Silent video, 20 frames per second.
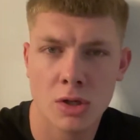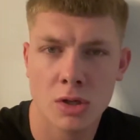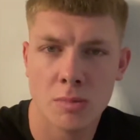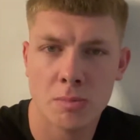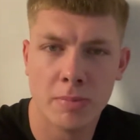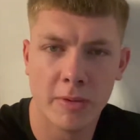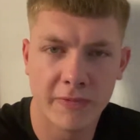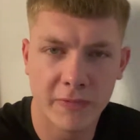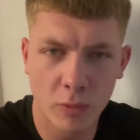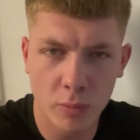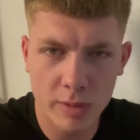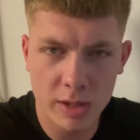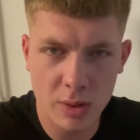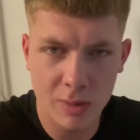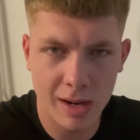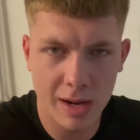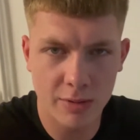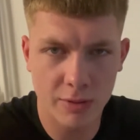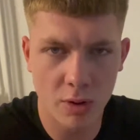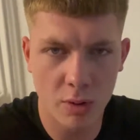Before we go
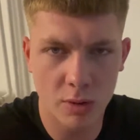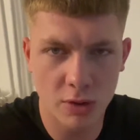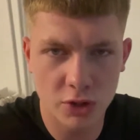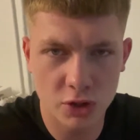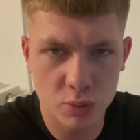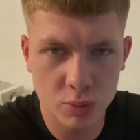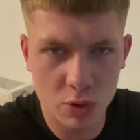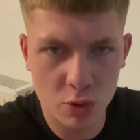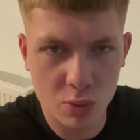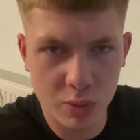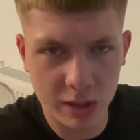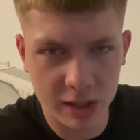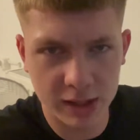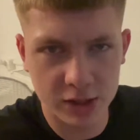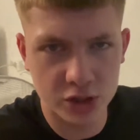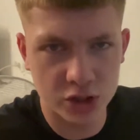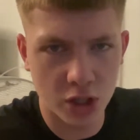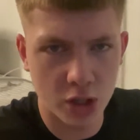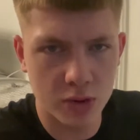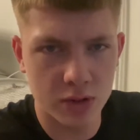out though, I just want to quickly
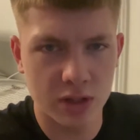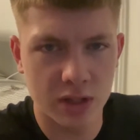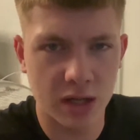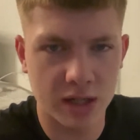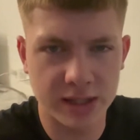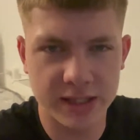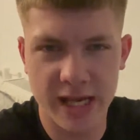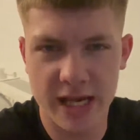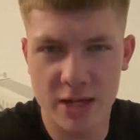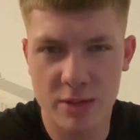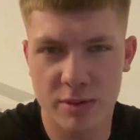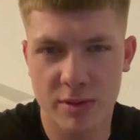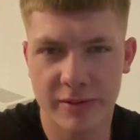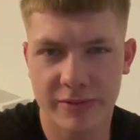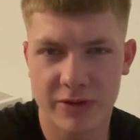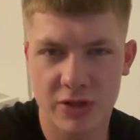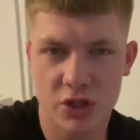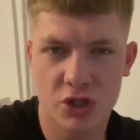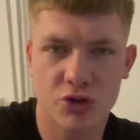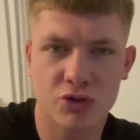show you the itinerary
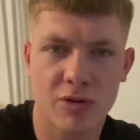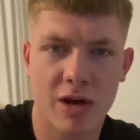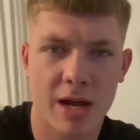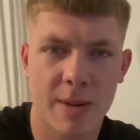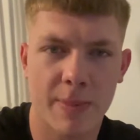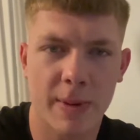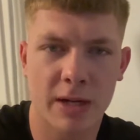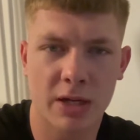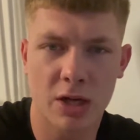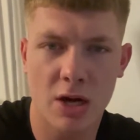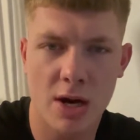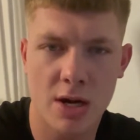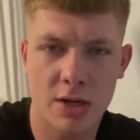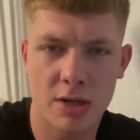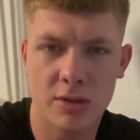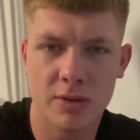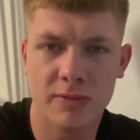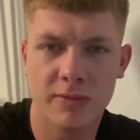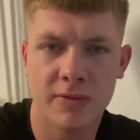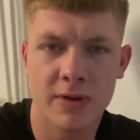of this trip and kind
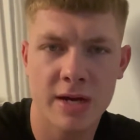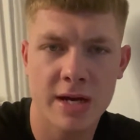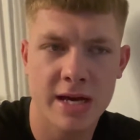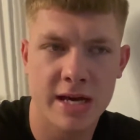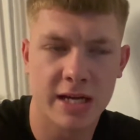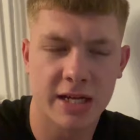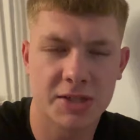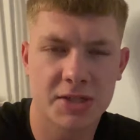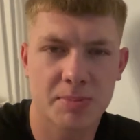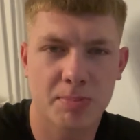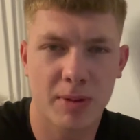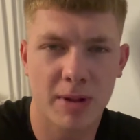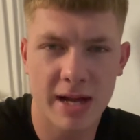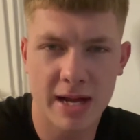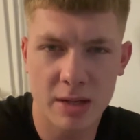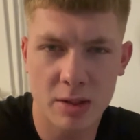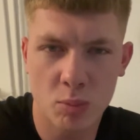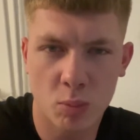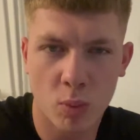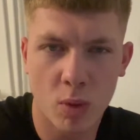of
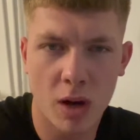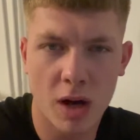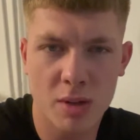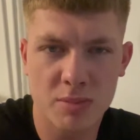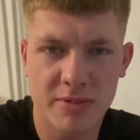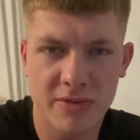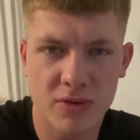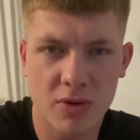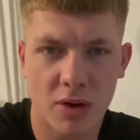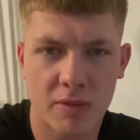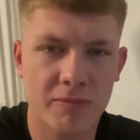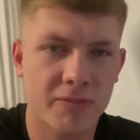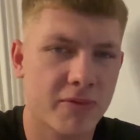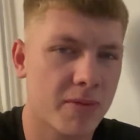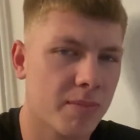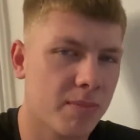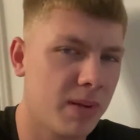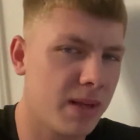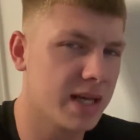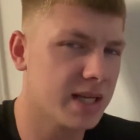explain why we've gone
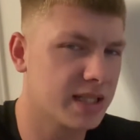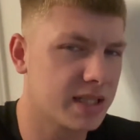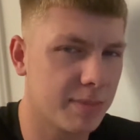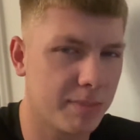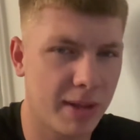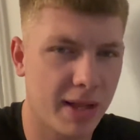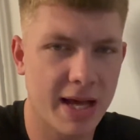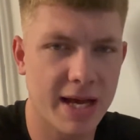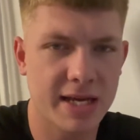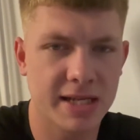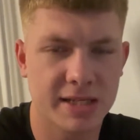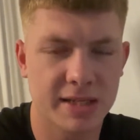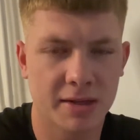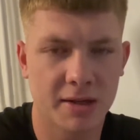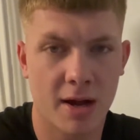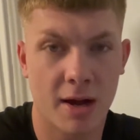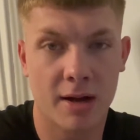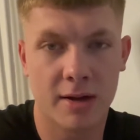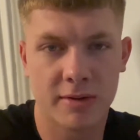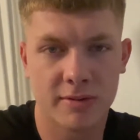from place to place and
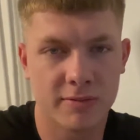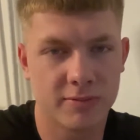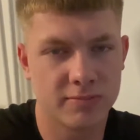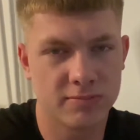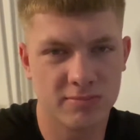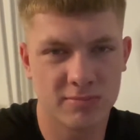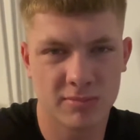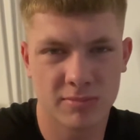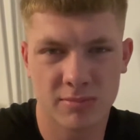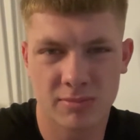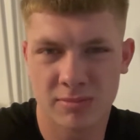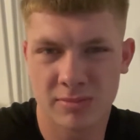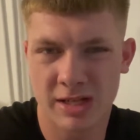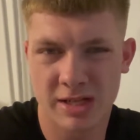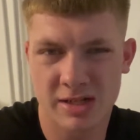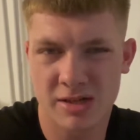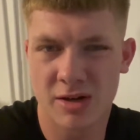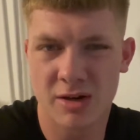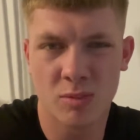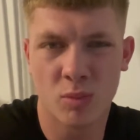kind of
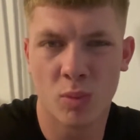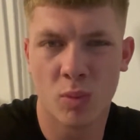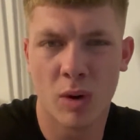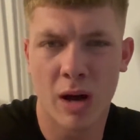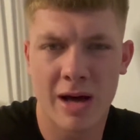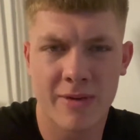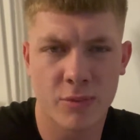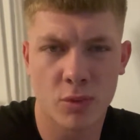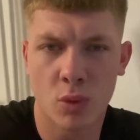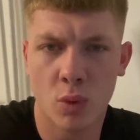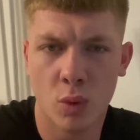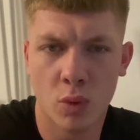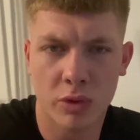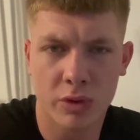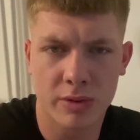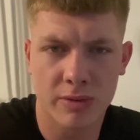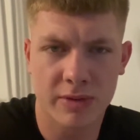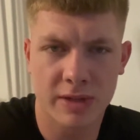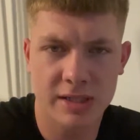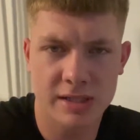necessarily whatever
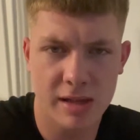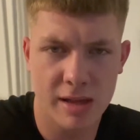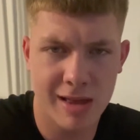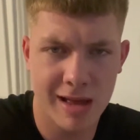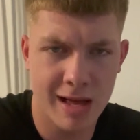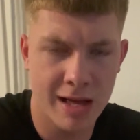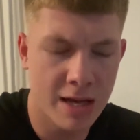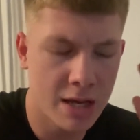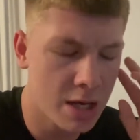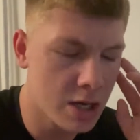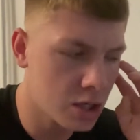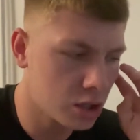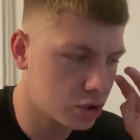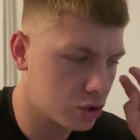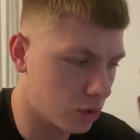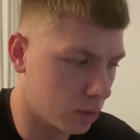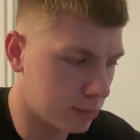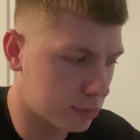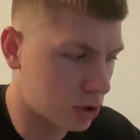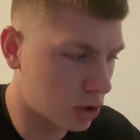order and things like that.
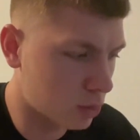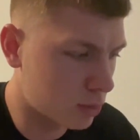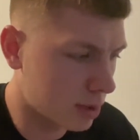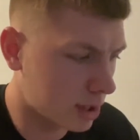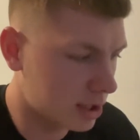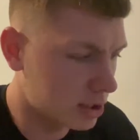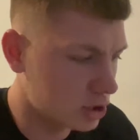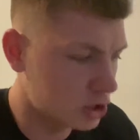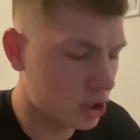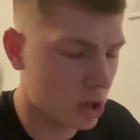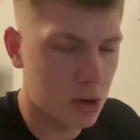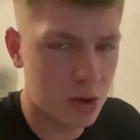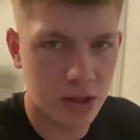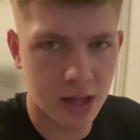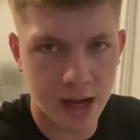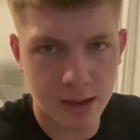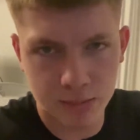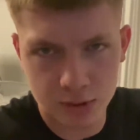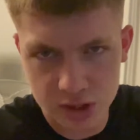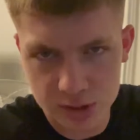So I'm just going to quickly show you that.
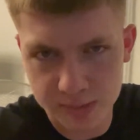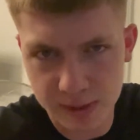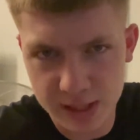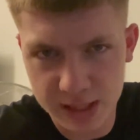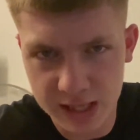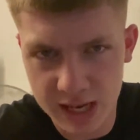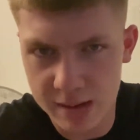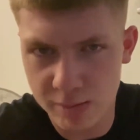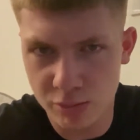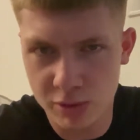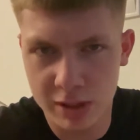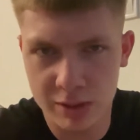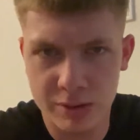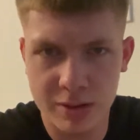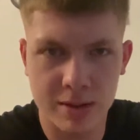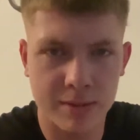I'm going to spin the camera around.